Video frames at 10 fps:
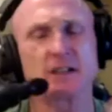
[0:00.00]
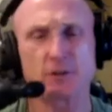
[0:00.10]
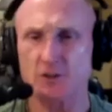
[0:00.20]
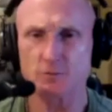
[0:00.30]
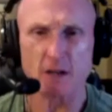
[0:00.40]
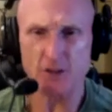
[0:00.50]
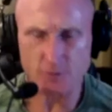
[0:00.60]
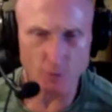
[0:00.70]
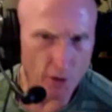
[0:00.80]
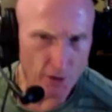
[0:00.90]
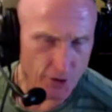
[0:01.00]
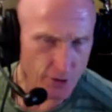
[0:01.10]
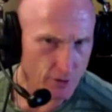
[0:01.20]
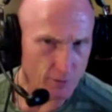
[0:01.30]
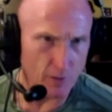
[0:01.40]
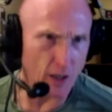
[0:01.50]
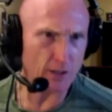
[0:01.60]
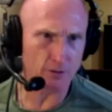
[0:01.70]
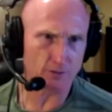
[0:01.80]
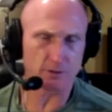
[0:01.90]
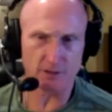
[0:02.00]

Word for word: now there's much more to the model that